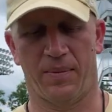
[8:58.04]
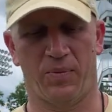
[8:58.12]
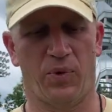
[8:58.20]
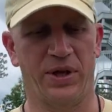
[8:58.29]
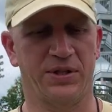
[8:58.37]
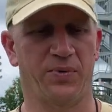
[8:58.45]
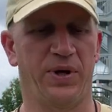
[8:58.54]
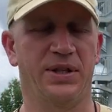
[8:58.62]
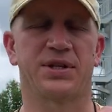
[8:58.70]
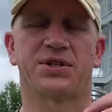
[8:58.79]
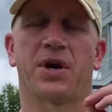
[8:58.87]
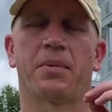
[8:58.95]
week to week
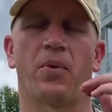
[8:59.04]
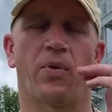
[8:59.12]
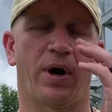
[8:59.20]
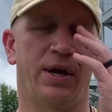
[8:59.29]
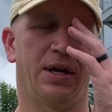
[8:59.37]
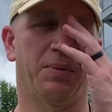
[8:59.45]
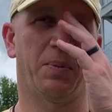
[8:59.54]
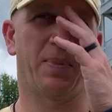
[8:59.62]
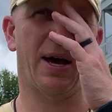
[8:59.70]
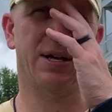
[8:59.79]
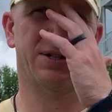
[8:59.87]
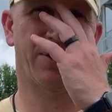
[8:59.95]
determine where he can be
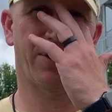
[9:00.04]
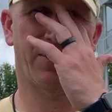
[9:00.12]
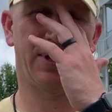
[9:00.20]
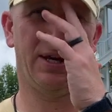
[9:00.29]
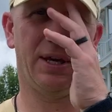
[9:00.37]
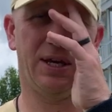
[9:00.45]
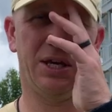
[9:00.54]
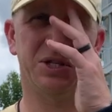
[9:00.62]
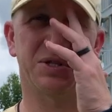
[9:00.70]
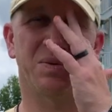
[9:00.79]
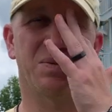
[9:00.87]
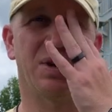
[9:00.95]
best. Although
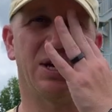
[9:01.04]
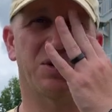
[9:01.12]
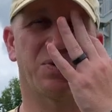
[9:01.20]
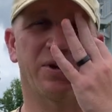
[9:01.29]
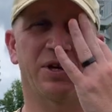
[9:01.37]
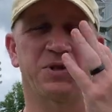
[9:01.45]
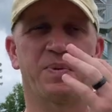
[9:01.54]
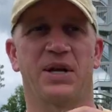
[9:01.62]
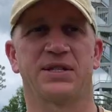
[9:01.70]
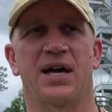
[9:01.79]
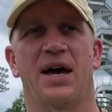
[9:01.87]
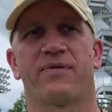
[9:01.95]
he's really
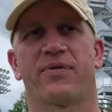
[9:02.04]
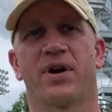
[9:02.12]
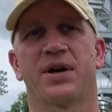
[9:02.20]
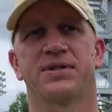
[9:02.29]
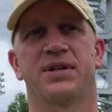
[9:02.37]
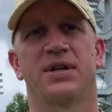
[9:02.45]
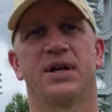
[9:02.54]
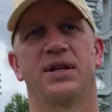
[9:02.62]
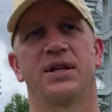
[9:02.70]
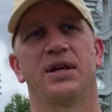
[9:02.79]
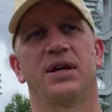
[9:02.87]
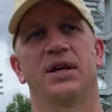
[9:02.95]
spending time for us
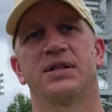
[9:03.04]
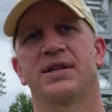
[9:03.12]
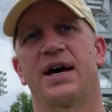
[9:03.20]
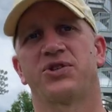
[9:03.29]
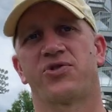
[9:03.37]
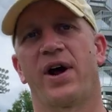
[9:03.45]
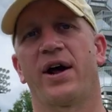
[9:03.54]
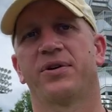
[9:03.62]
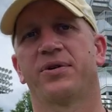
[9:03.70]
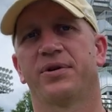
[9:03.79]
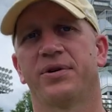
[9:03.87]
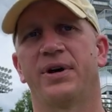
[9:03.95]
in the inside
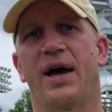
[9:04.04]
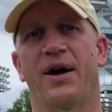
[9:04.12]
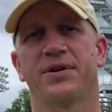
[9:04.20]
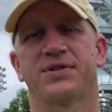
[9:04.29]
triangle now,